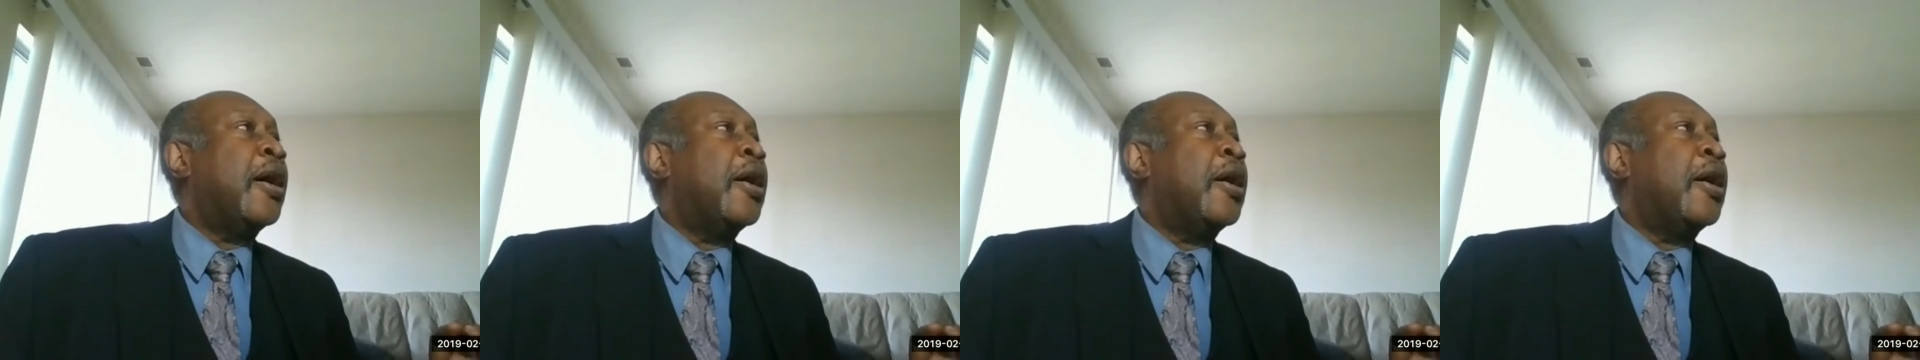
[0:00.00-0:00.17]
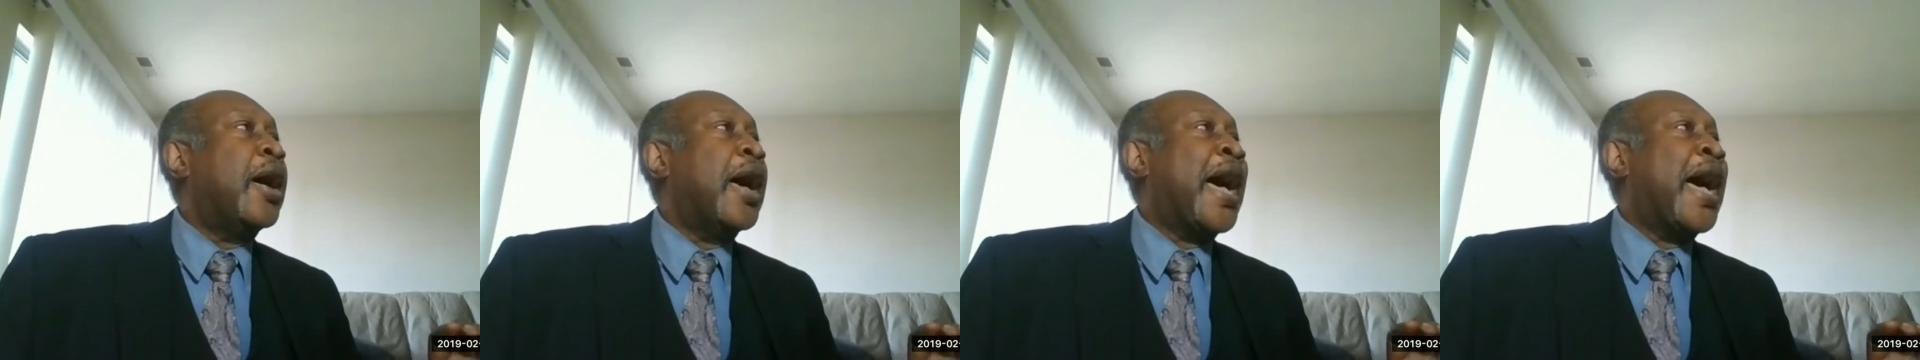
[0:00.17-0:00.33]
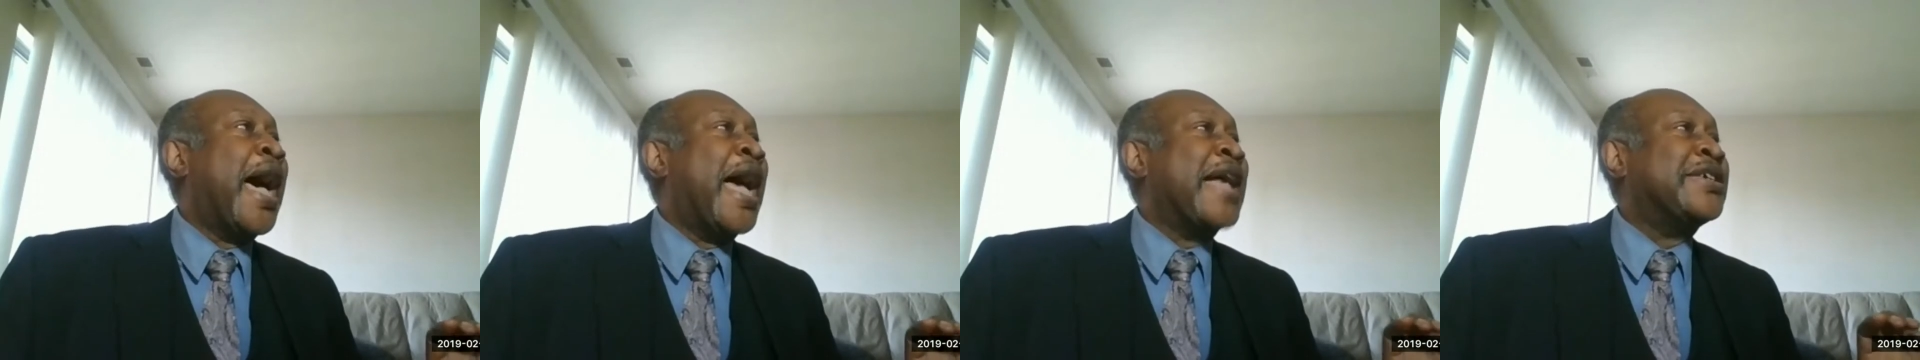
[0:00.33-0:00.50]

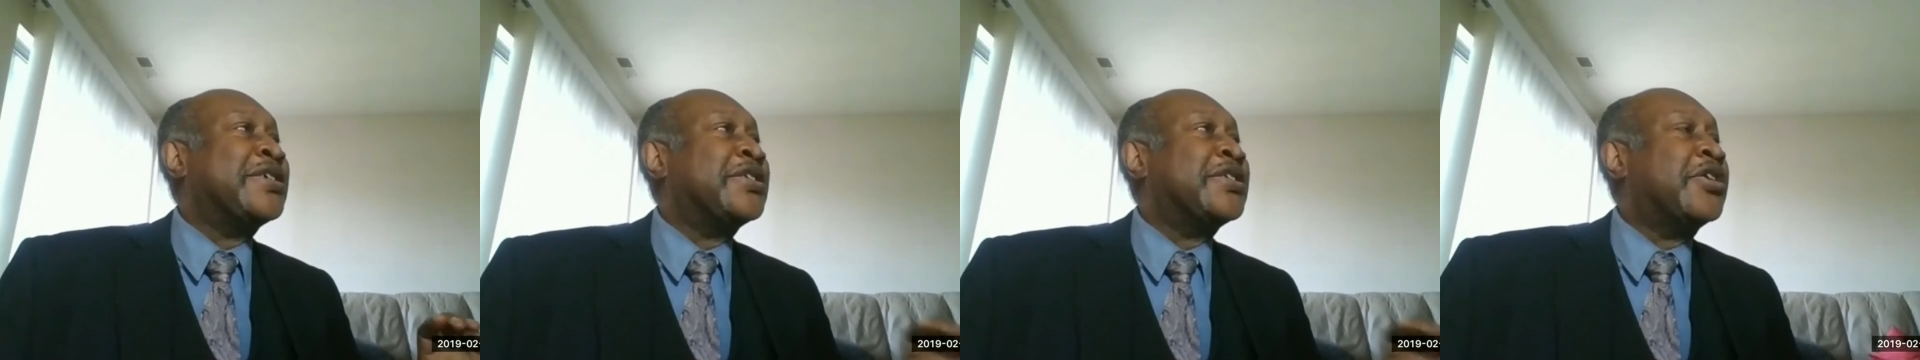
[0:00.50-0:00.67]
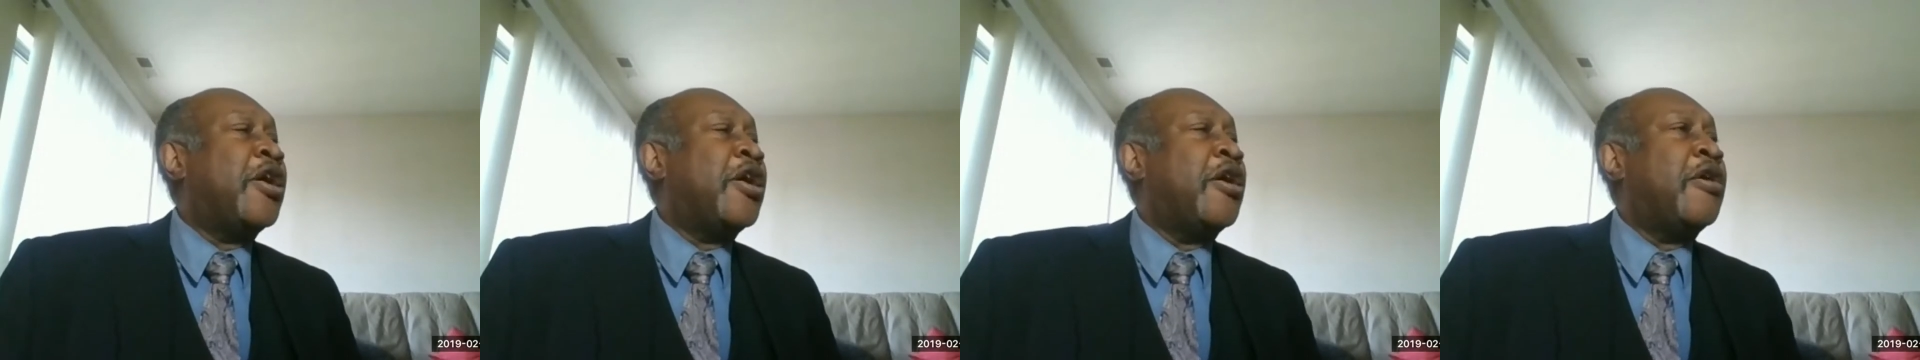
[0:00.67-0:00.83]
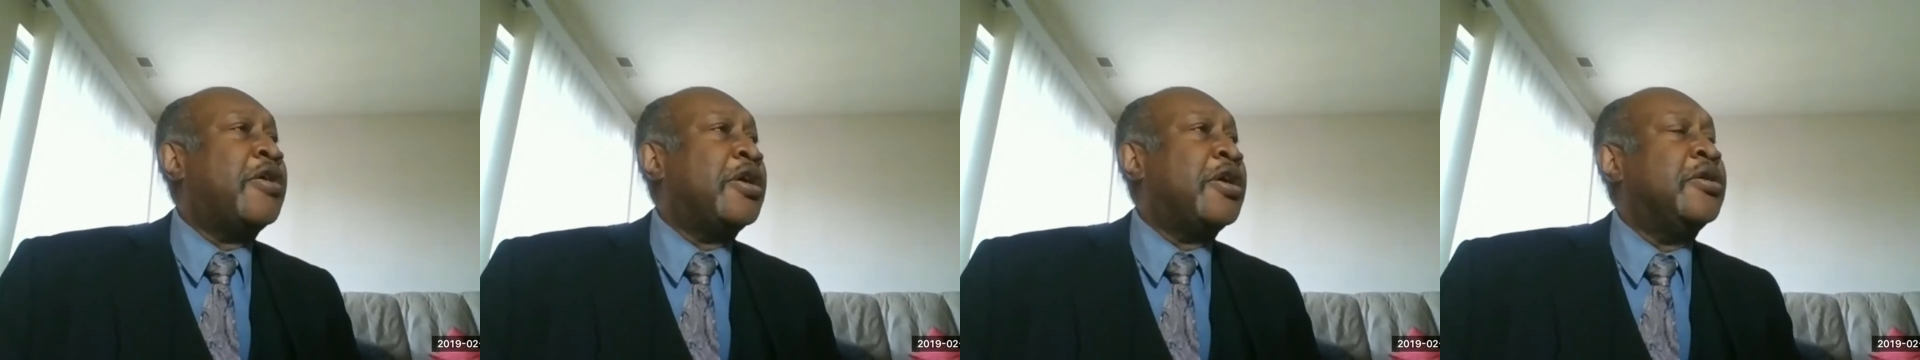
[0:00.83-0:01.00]
I
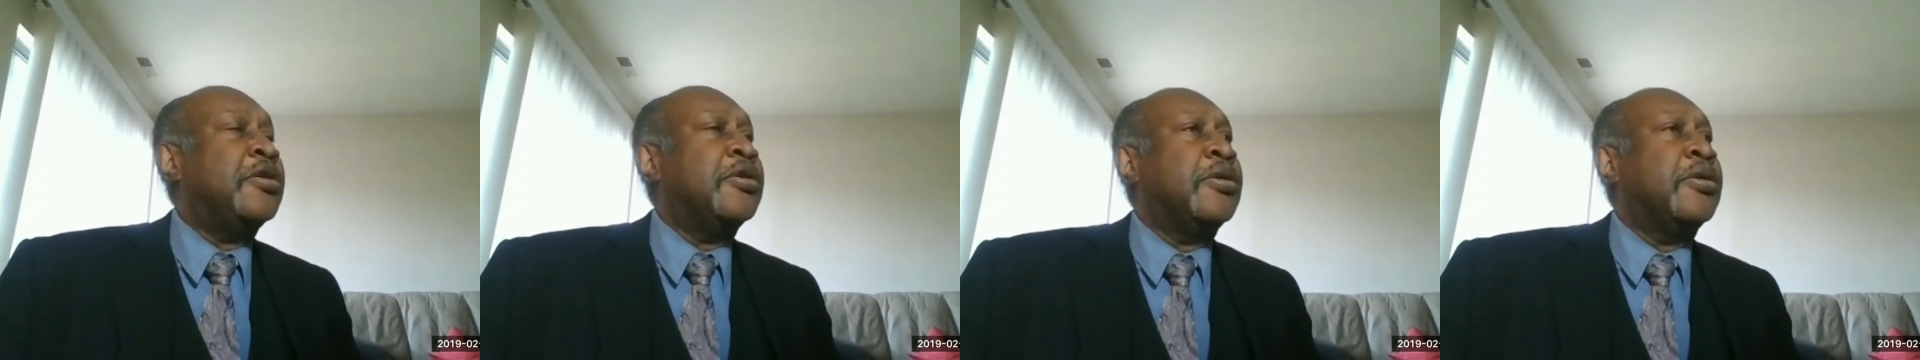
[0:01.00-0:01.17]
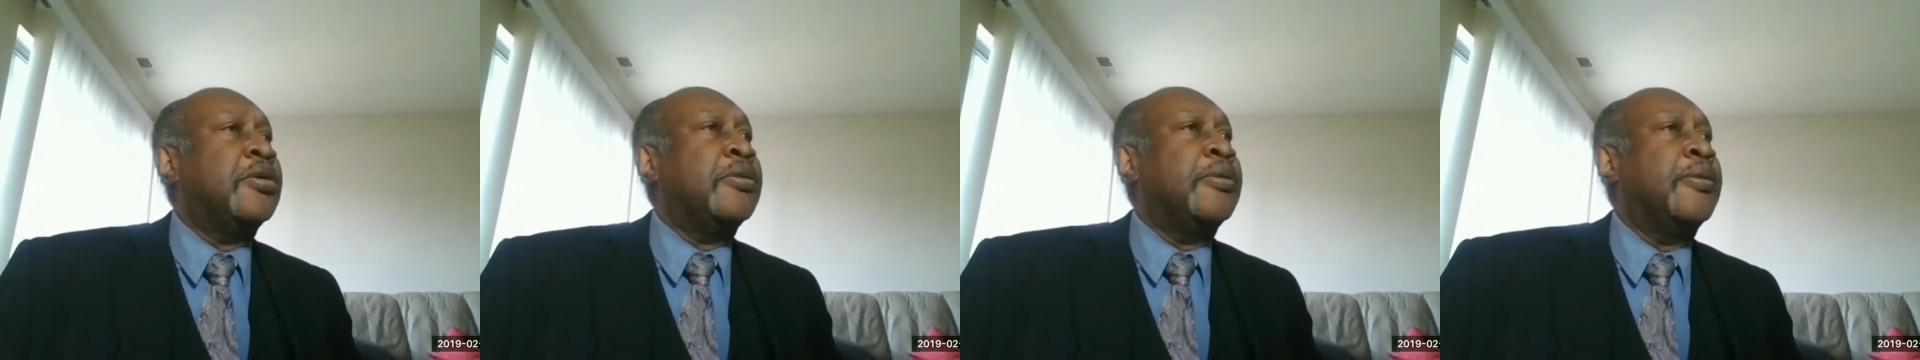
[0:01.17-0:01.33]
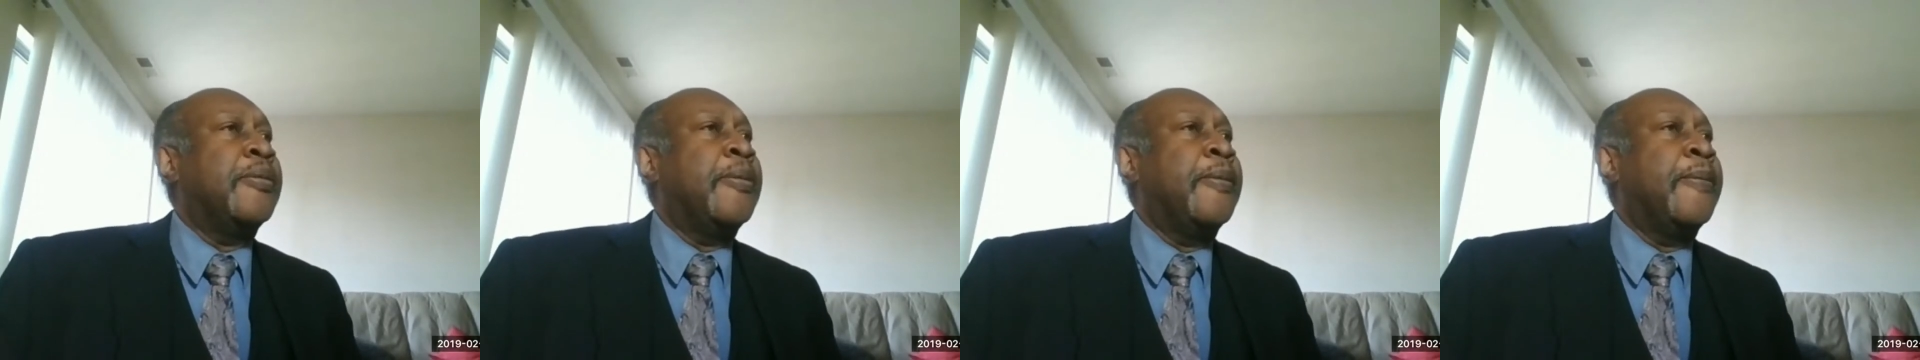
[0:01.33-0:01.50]
started
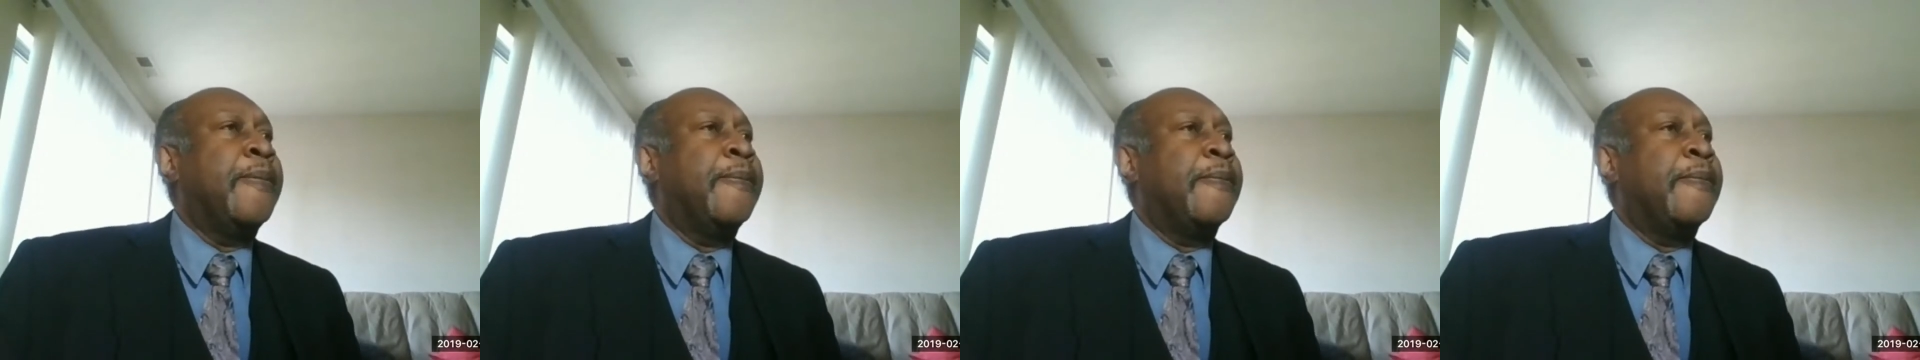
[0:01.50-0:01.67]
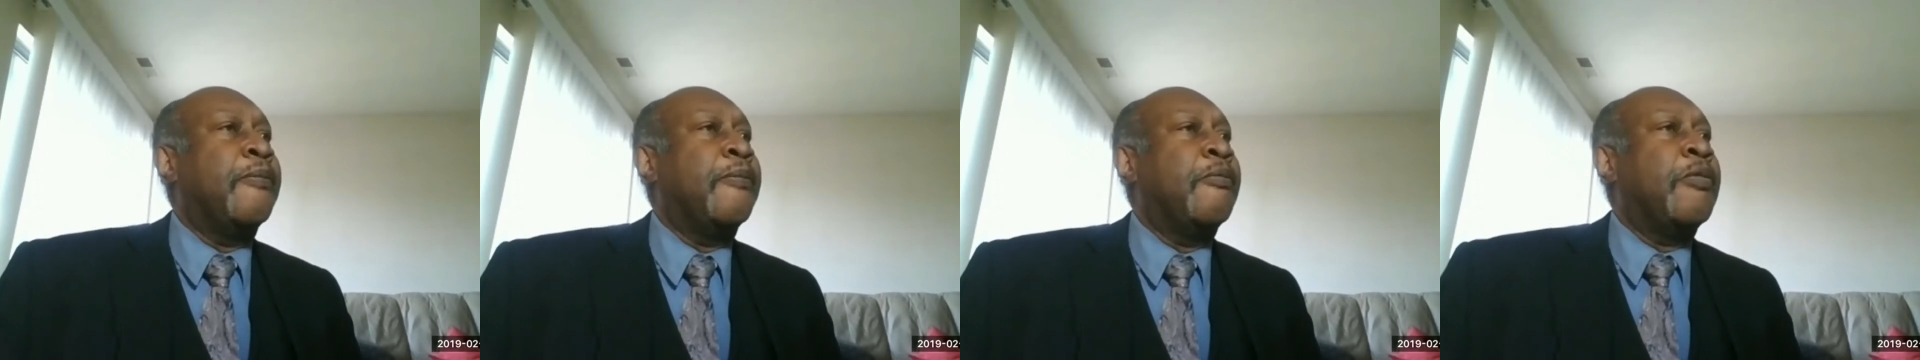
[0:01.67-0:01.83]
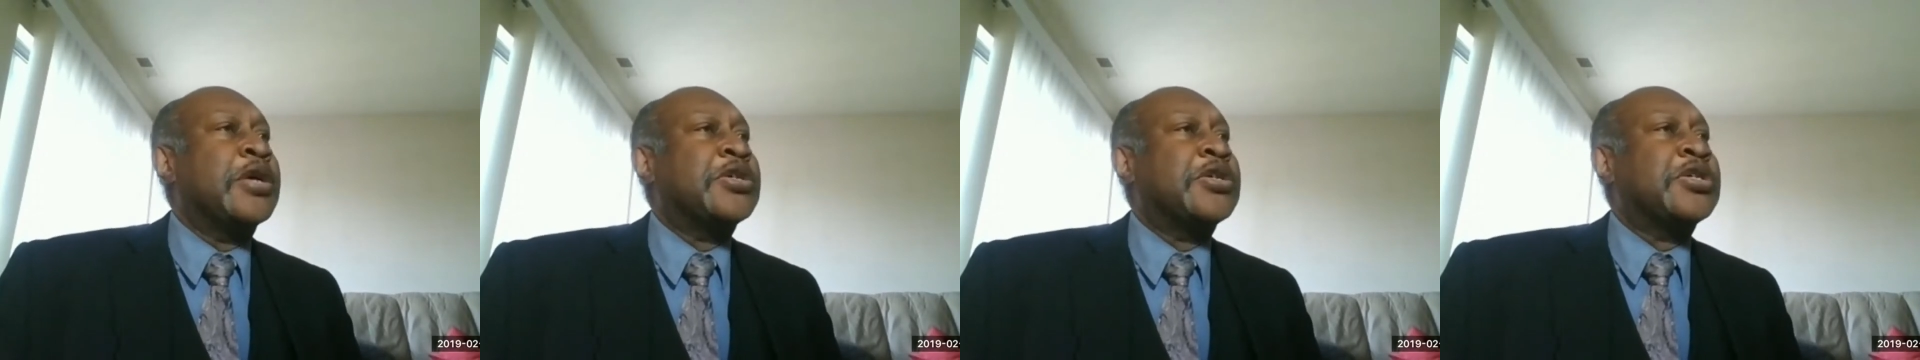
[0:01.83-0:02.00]

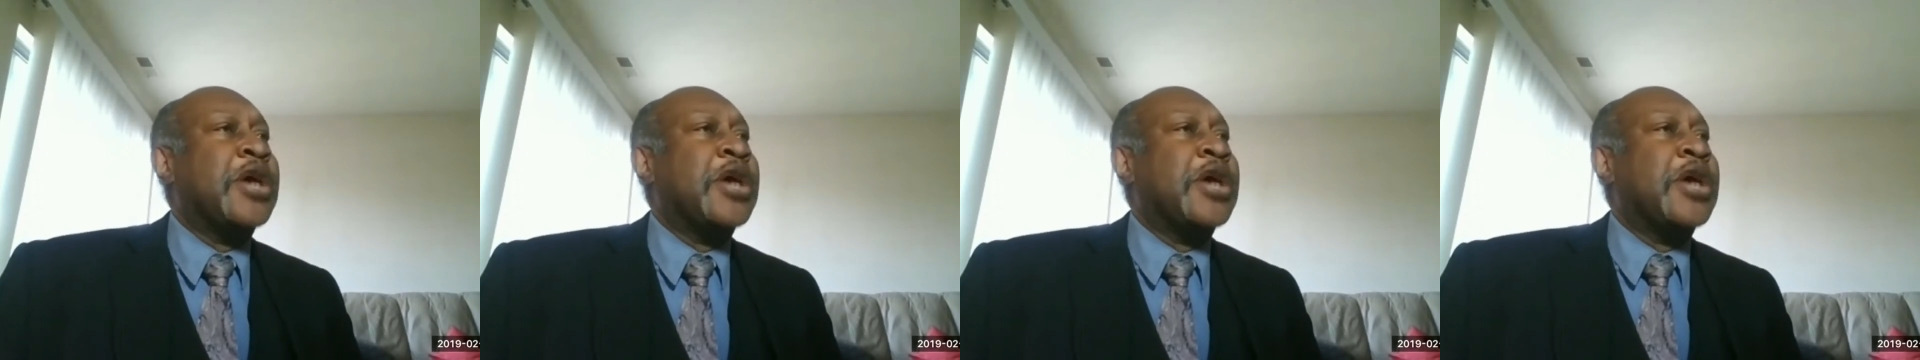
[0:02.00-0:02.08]
when